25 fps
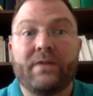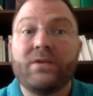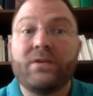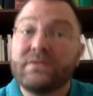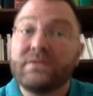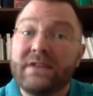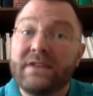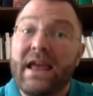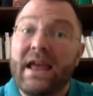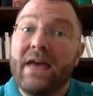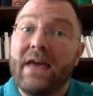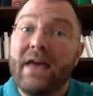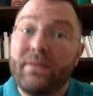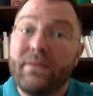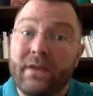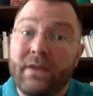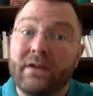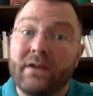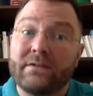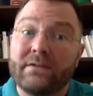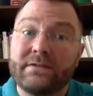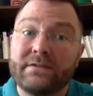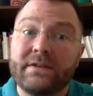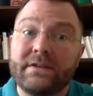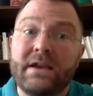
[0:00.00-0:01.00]
There's an
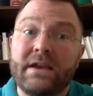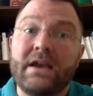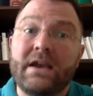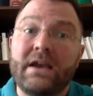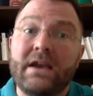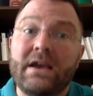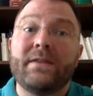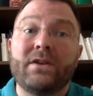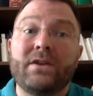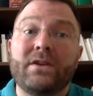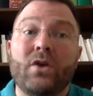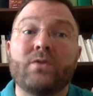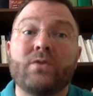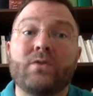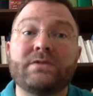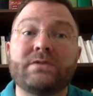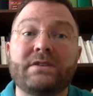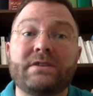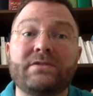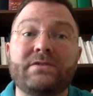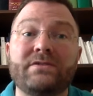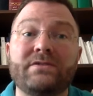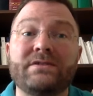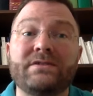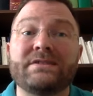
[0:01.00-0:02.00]
ethics that goes
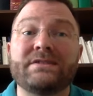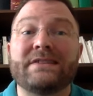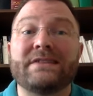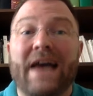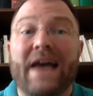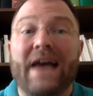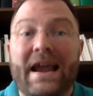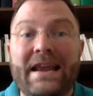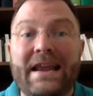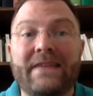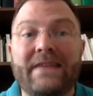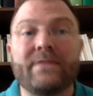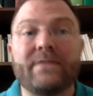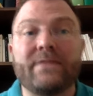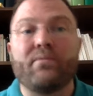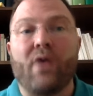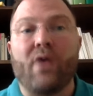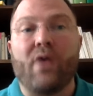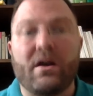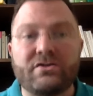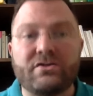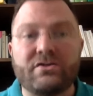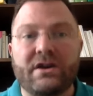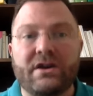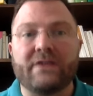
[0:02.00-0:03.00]
into designing the
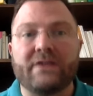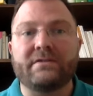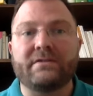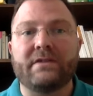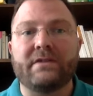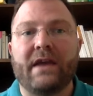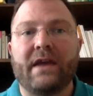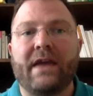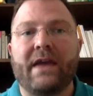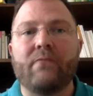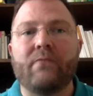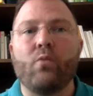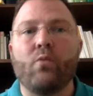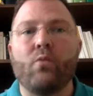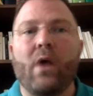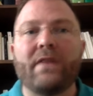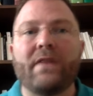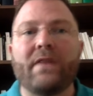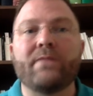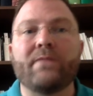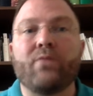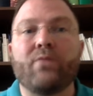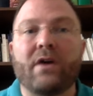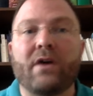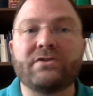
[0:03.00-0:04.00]
project and what
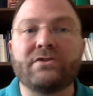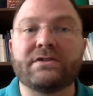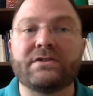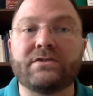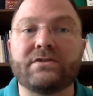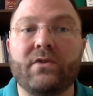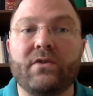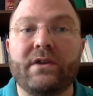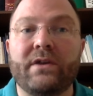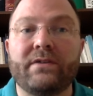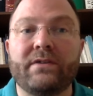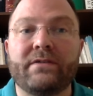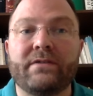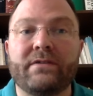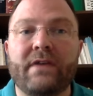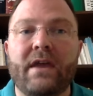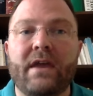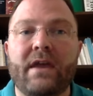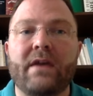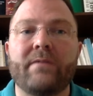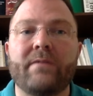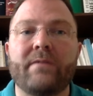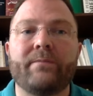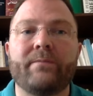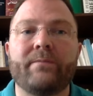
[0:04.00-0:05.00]
the project is going to say.